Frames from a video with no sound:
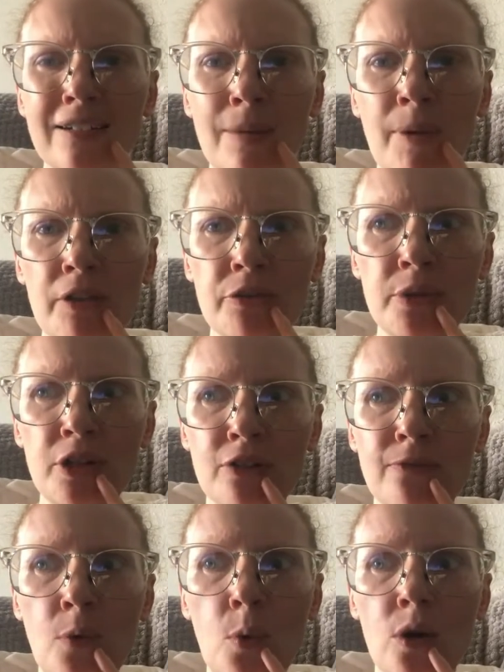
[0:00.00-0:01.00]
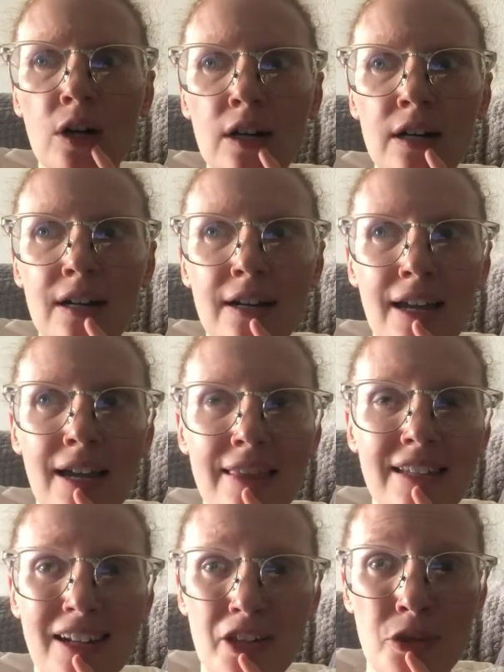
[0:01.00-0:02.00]
about 3 or 4, and
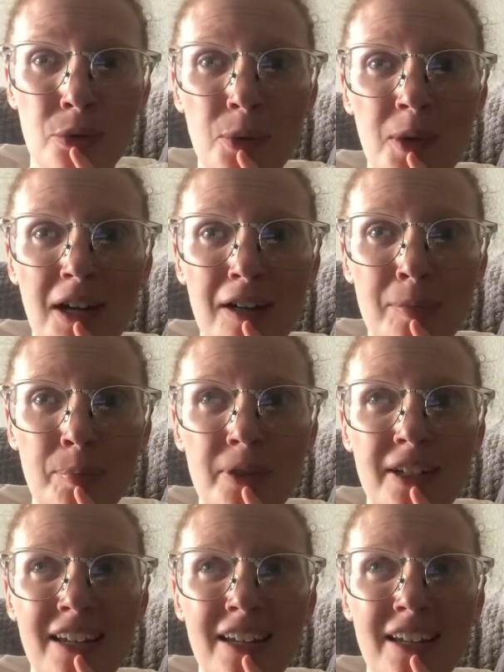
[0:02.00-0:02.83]
then I threw up.